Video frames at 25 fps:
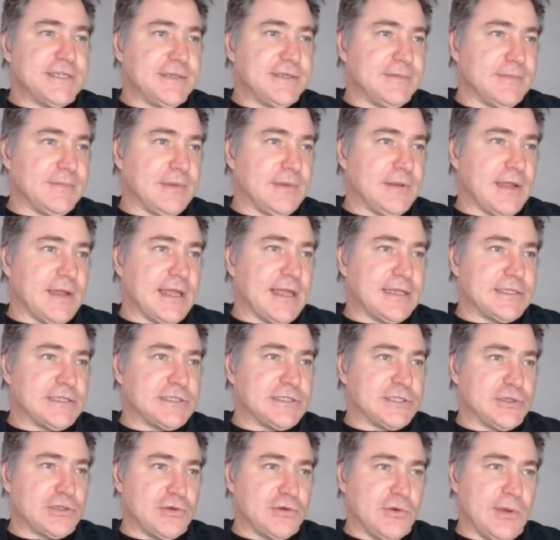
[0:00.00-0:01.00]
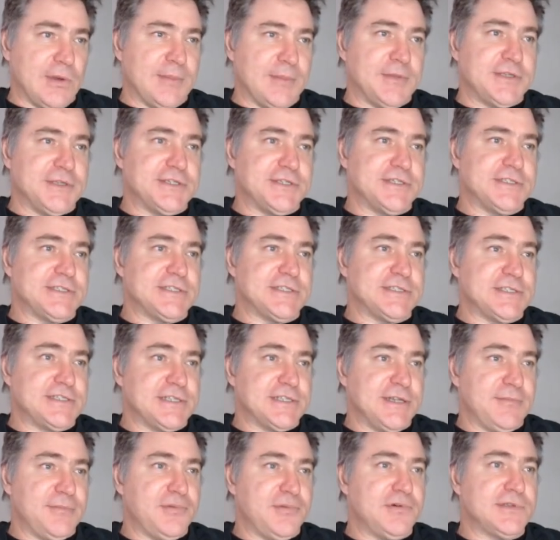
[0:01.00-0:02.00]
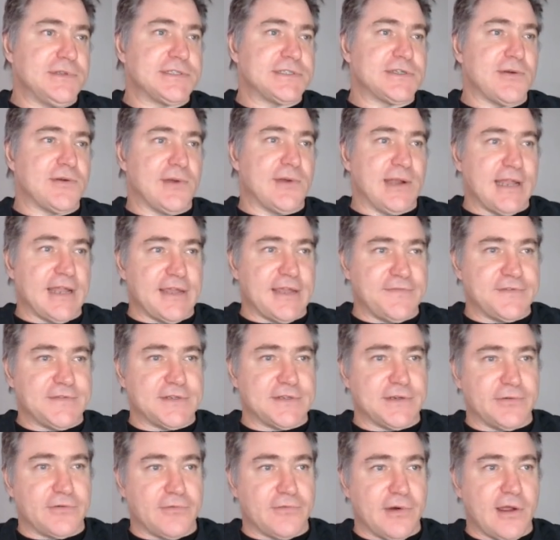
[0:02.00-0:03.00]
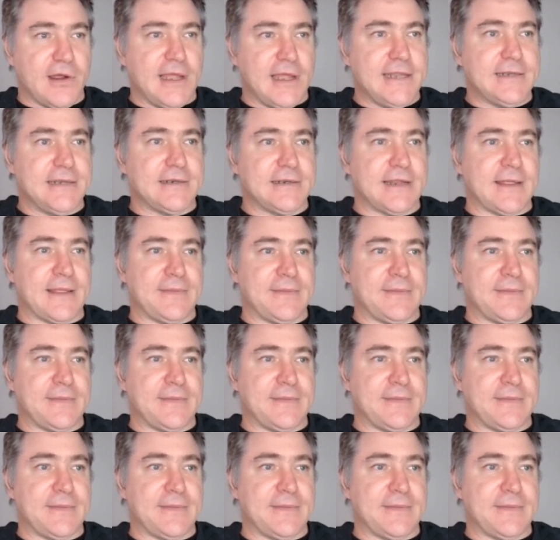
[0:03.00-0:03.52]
like two images as an input, so a left and a right, and